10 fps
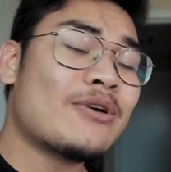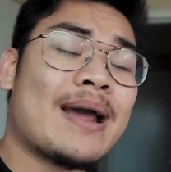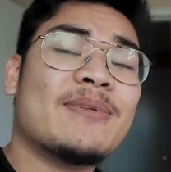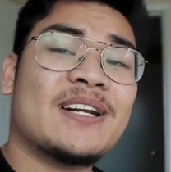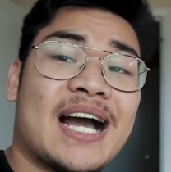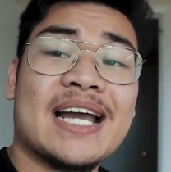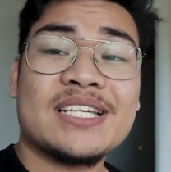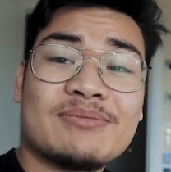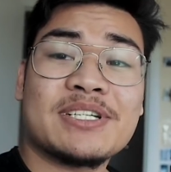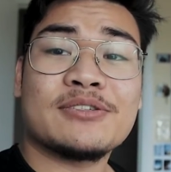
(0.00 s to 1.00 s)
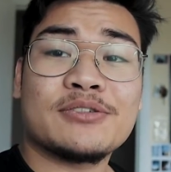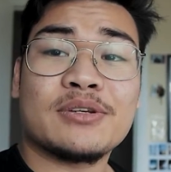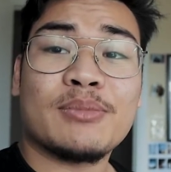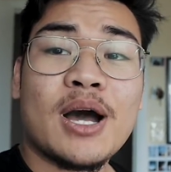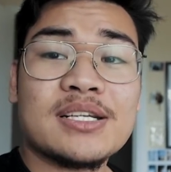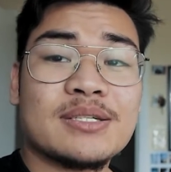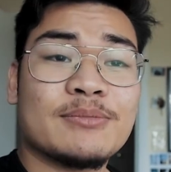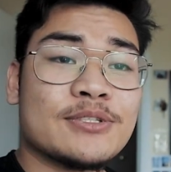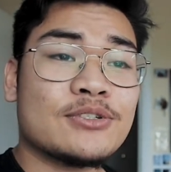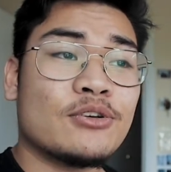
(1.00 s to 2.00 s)
grab that highest resolution
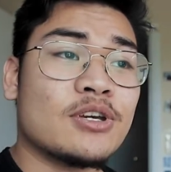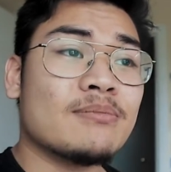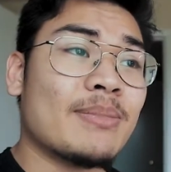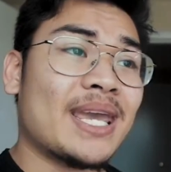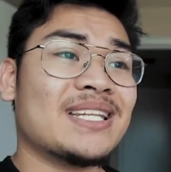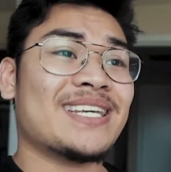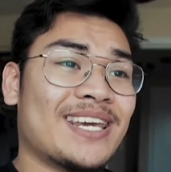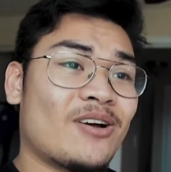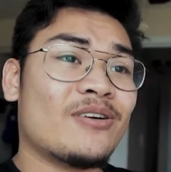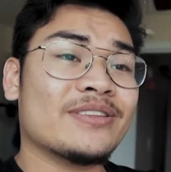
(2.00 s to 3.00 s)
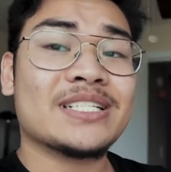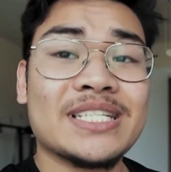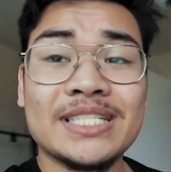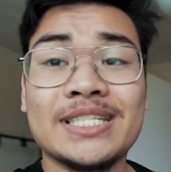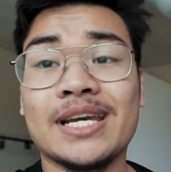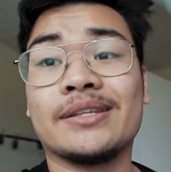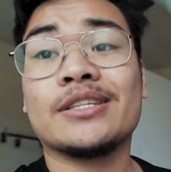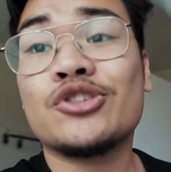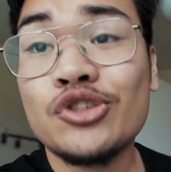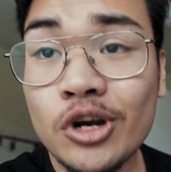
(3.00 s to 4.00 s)
possible so you can maintain all the detail and
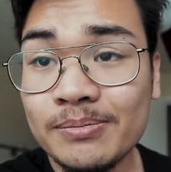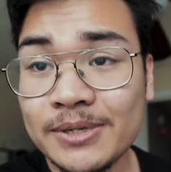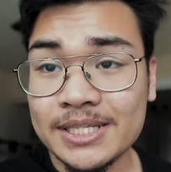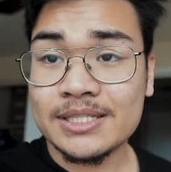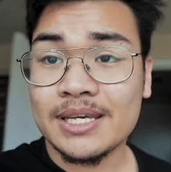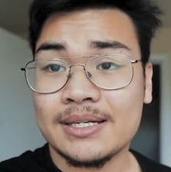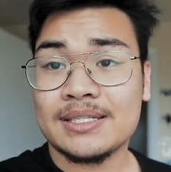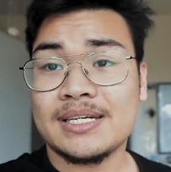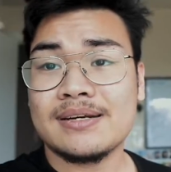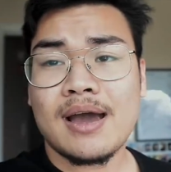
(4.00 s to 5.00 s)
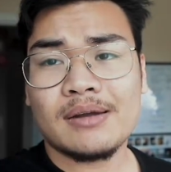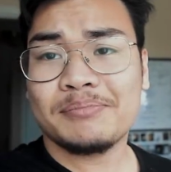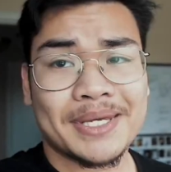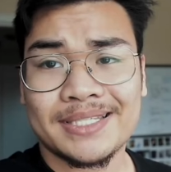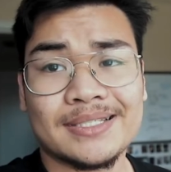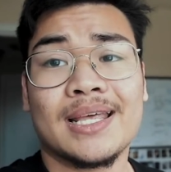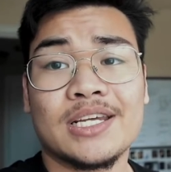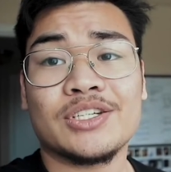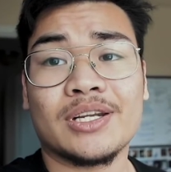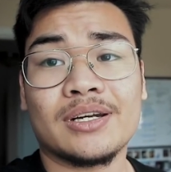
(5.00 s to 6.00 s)
the sharpness and the
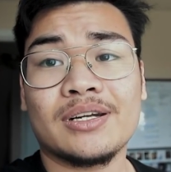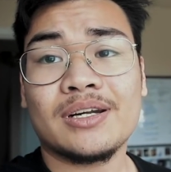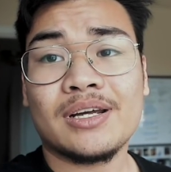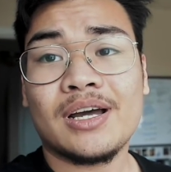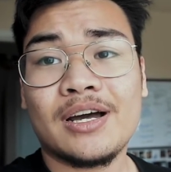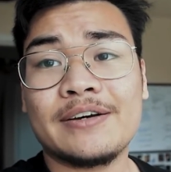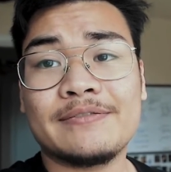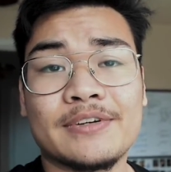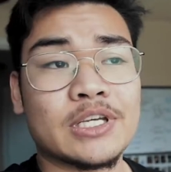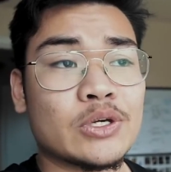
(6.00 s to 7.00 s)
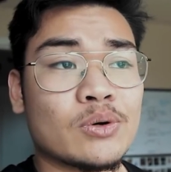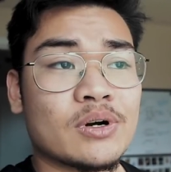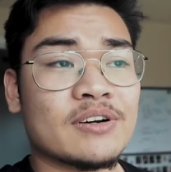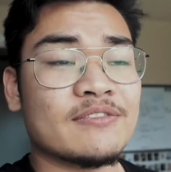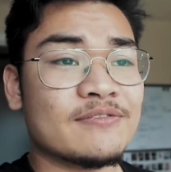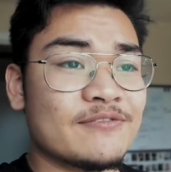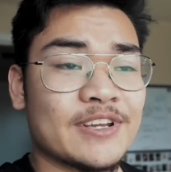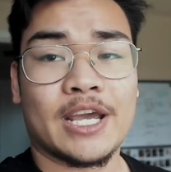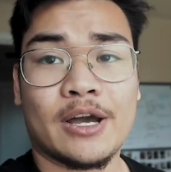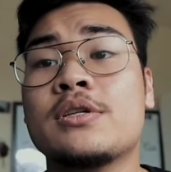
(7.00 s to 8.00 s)
non-pixelation of your
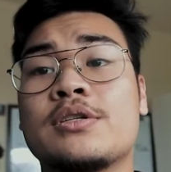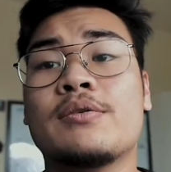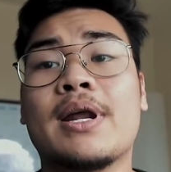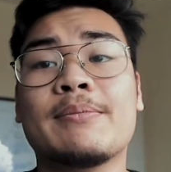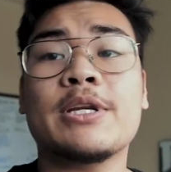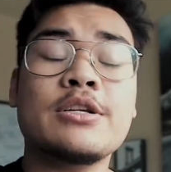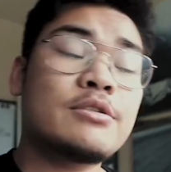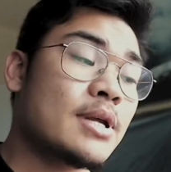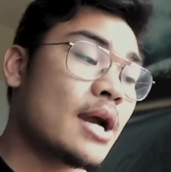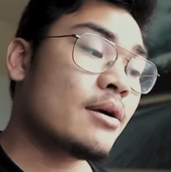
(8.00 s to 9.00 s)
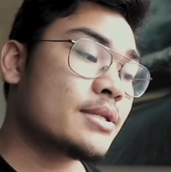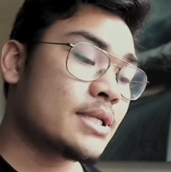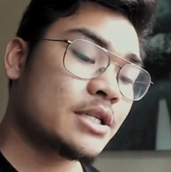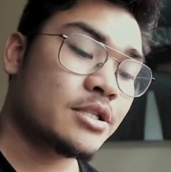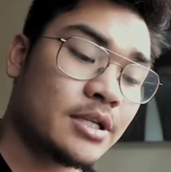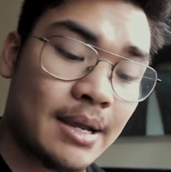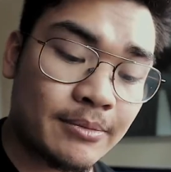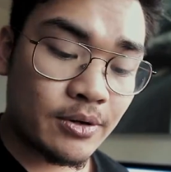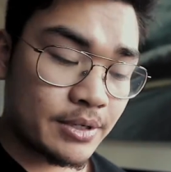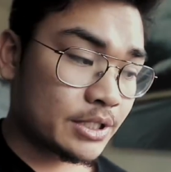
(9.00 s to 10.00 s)
video. So what I'm gonna do now is
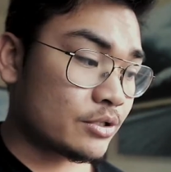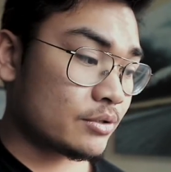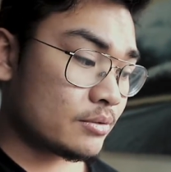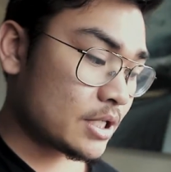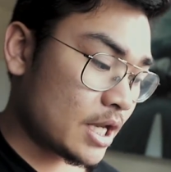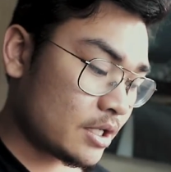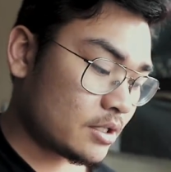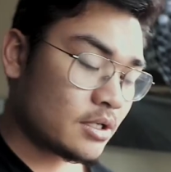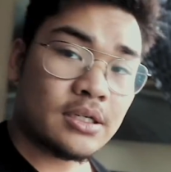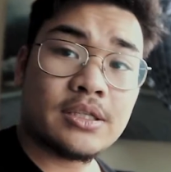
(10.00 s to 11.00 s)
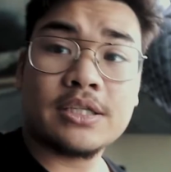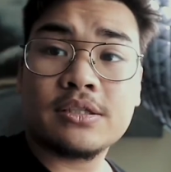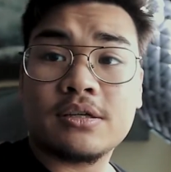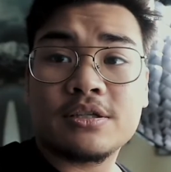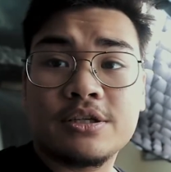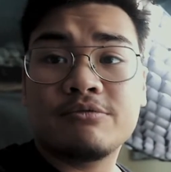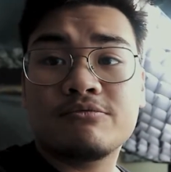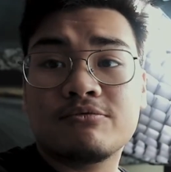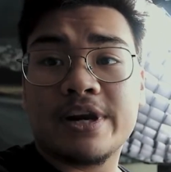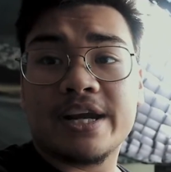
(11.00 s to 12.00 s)
I'm going to take this
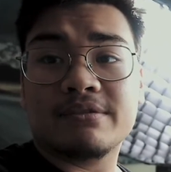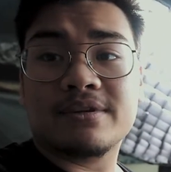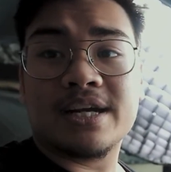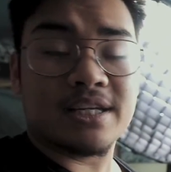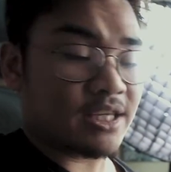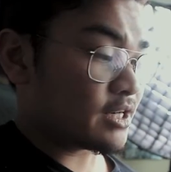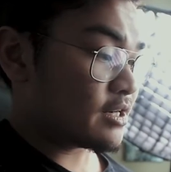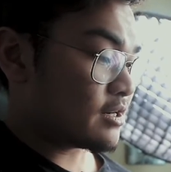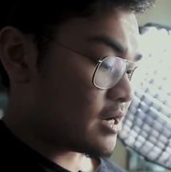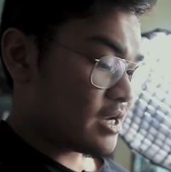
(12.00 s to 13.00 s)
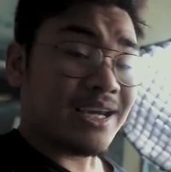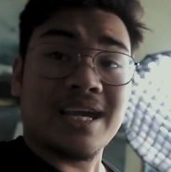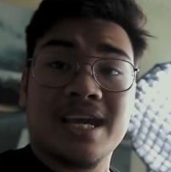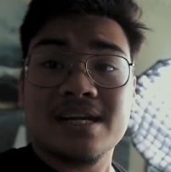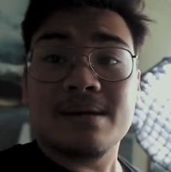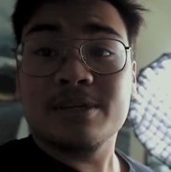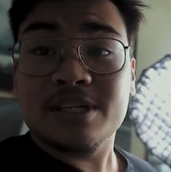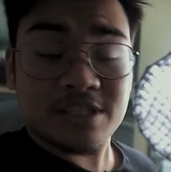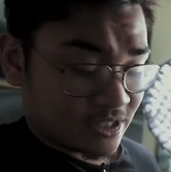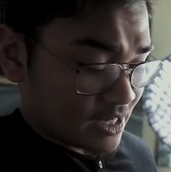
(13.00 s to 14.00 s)
rig right here and I'm
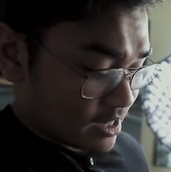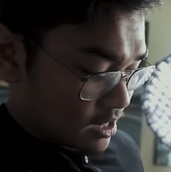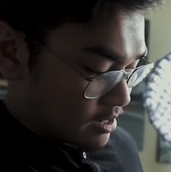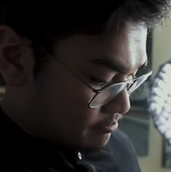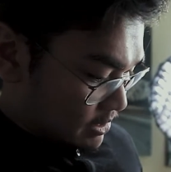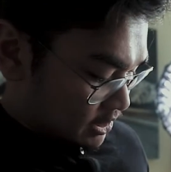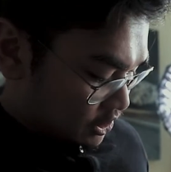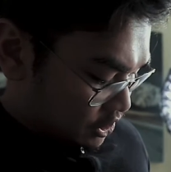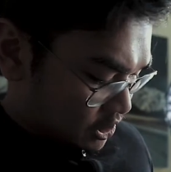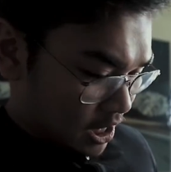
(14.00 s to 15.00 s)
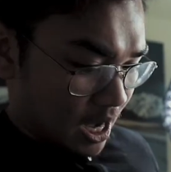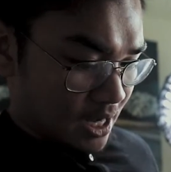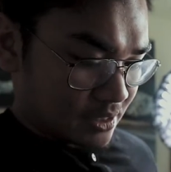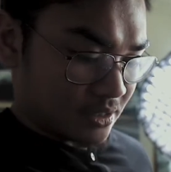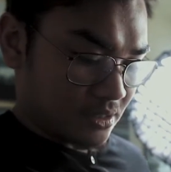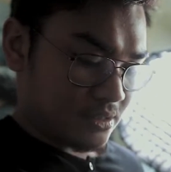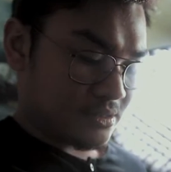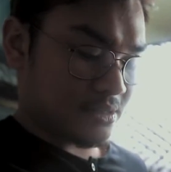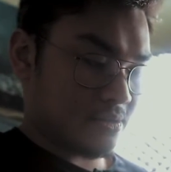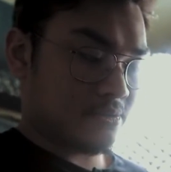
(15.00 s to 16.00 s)
gonna set up my shot.
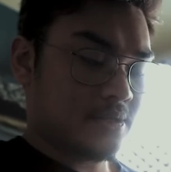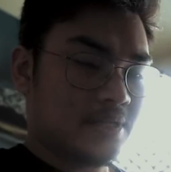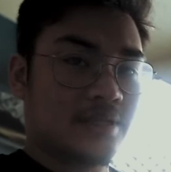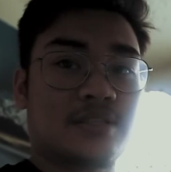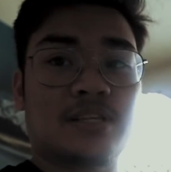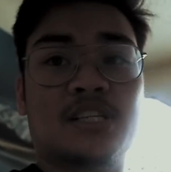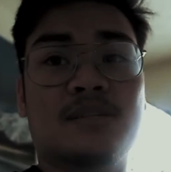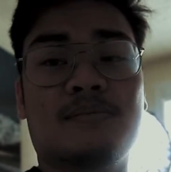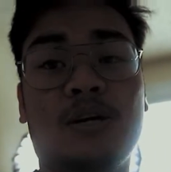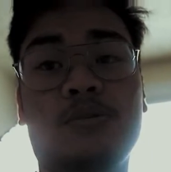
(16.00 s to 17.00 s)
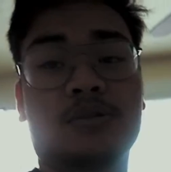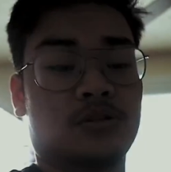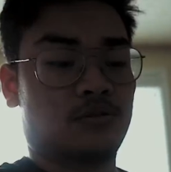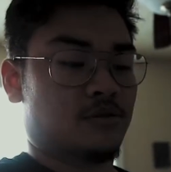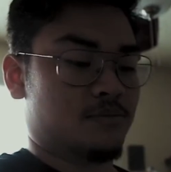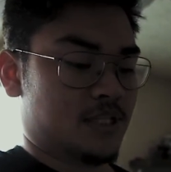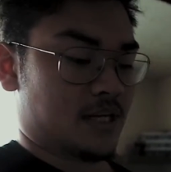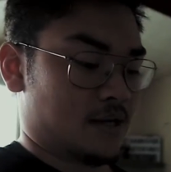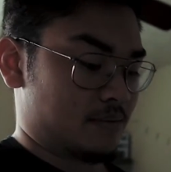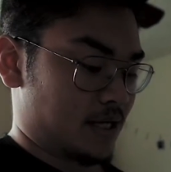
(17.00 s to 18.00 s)
So this is actually my whole YouTube
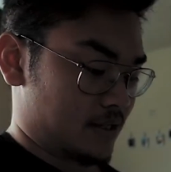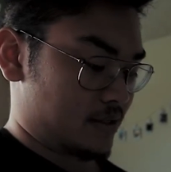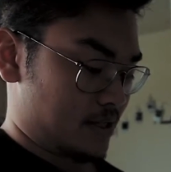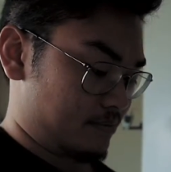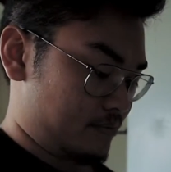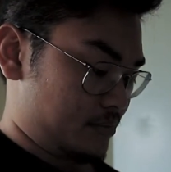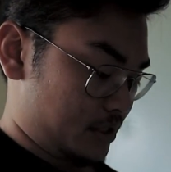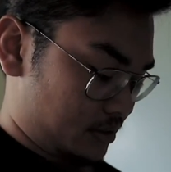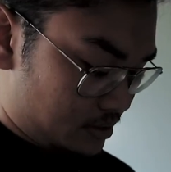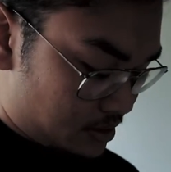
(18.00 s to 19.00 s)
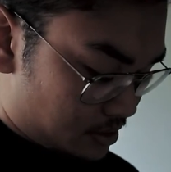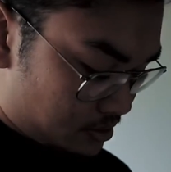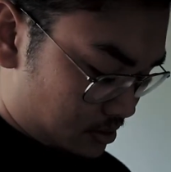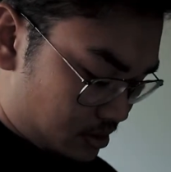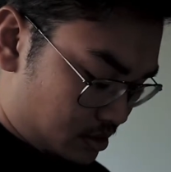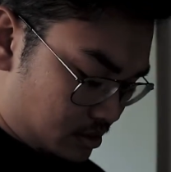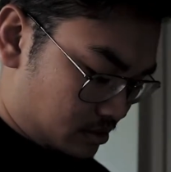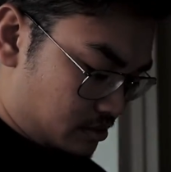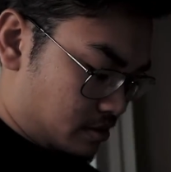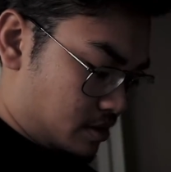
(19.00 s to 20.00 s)
setup, and I'm just gonna
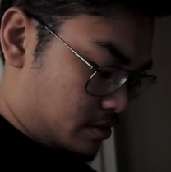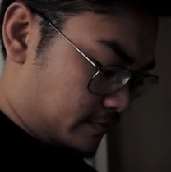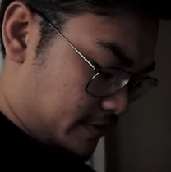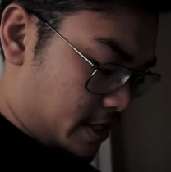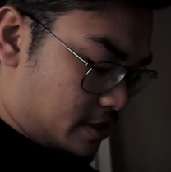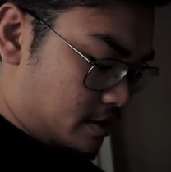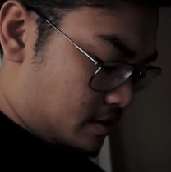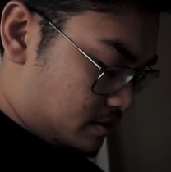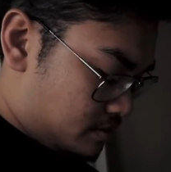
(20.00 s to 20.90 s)
throw it on over here.